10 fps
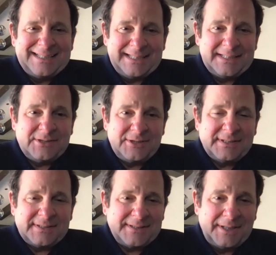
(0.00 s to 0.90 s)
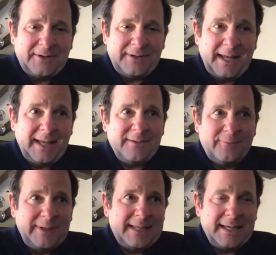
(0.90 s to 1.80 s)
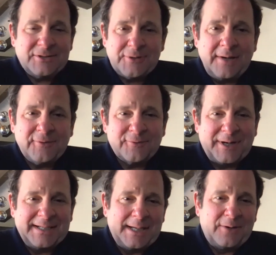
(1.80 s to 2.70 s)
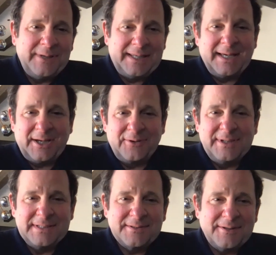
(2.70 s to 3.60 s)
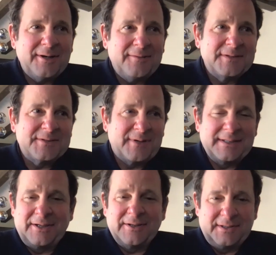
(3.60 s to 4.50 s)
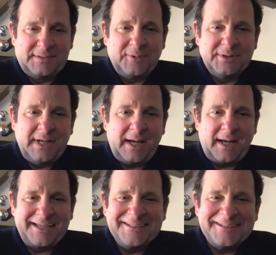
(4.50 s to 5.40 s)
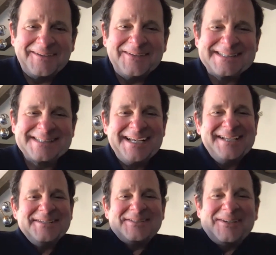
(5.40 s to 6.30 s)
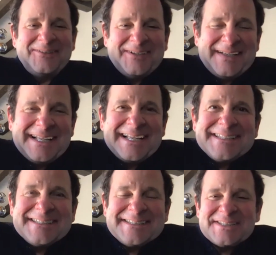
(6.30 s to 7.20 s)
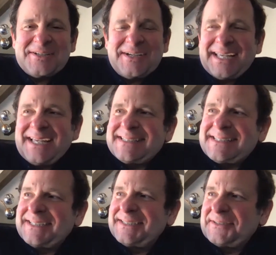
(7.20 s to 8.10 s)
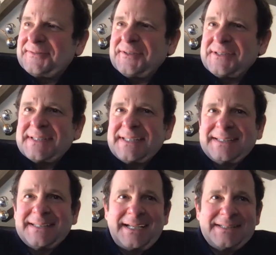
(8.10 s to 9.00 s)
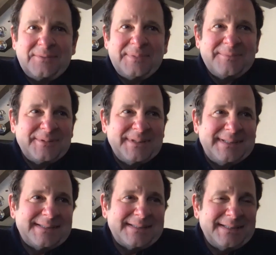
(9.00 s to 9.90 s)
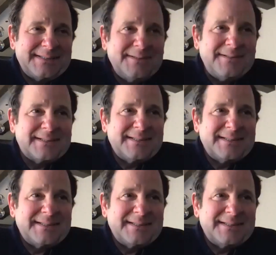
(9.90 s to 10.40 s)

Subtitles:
It's just, hey, we can't travel right now. We can't go into our office right now because we'll die. It's so I guess the first thing that I tell people is look,